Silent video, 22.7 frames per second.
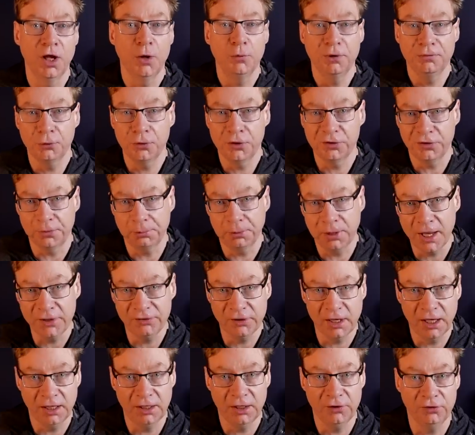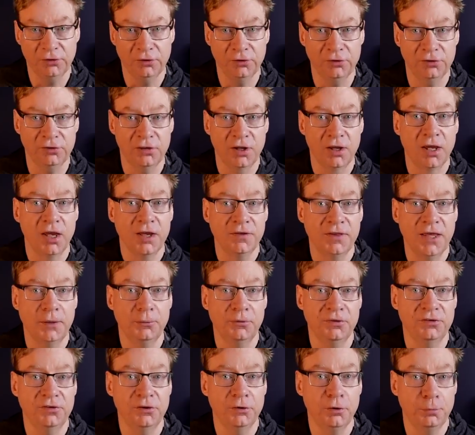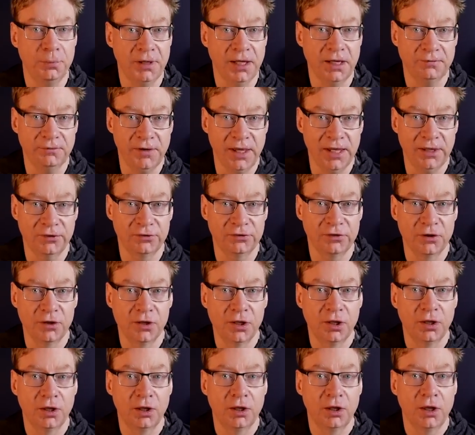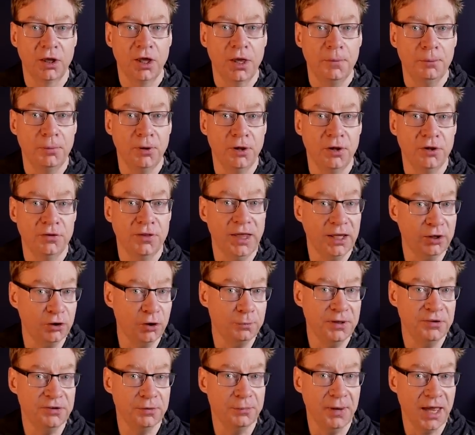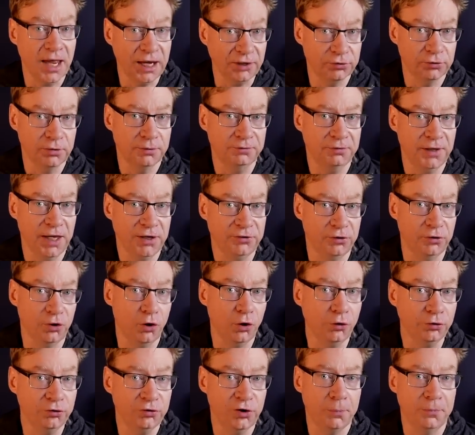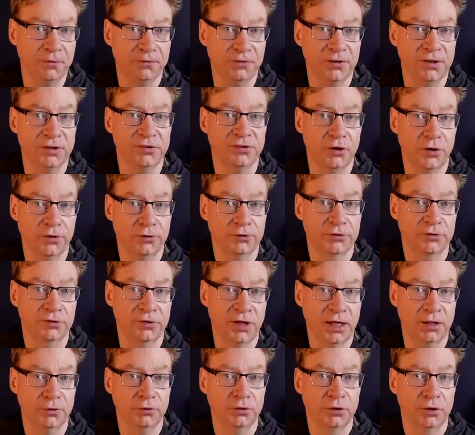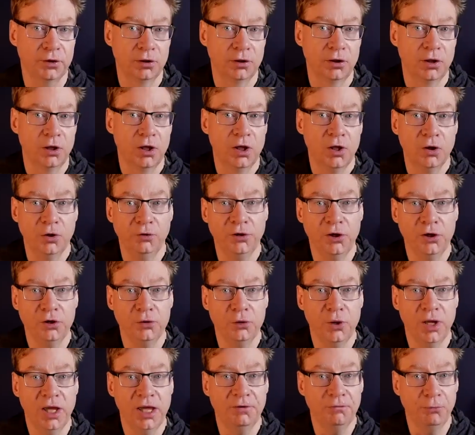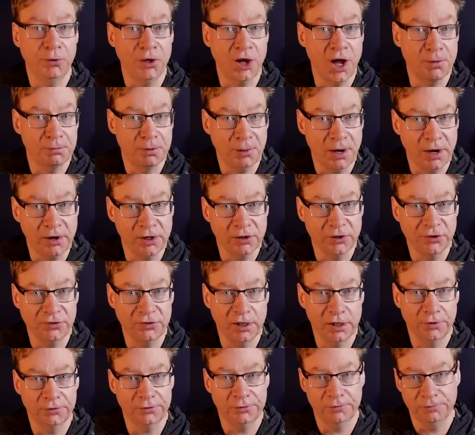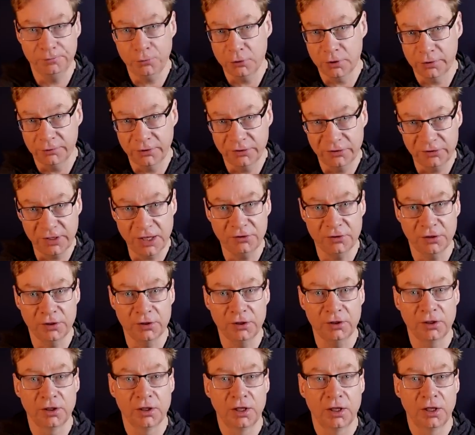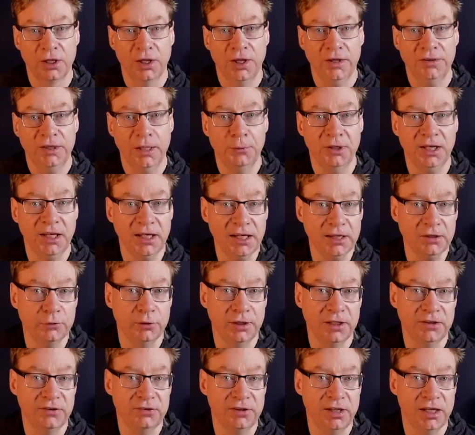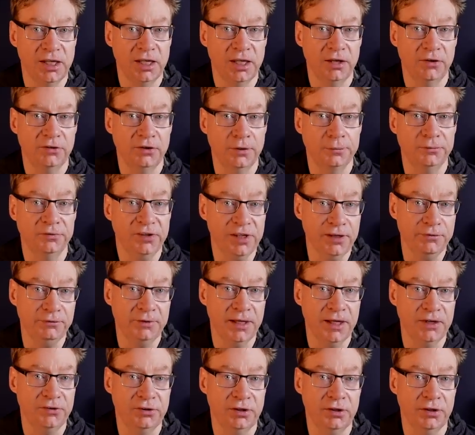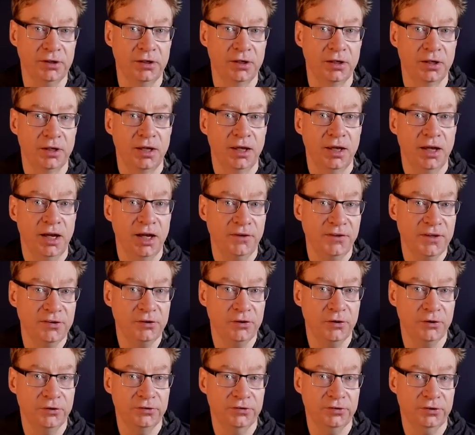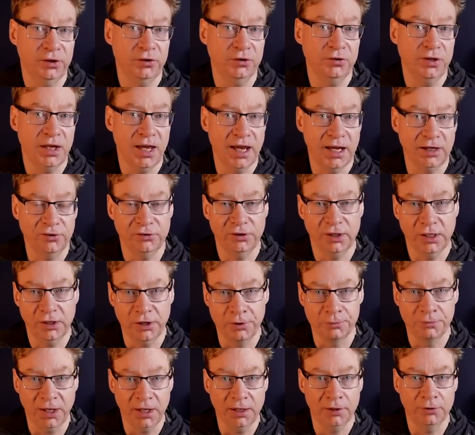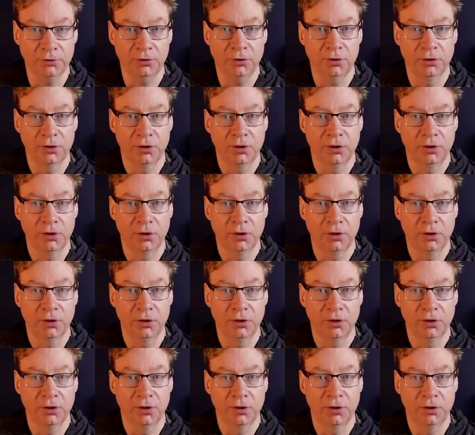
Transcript: with all the supply chain issues that were still being faced. But there could be some actual inflation on top of these costs now. Although if we are preparing ourselves for a recession, then we'd equally see some deflation and these costs could actually come down.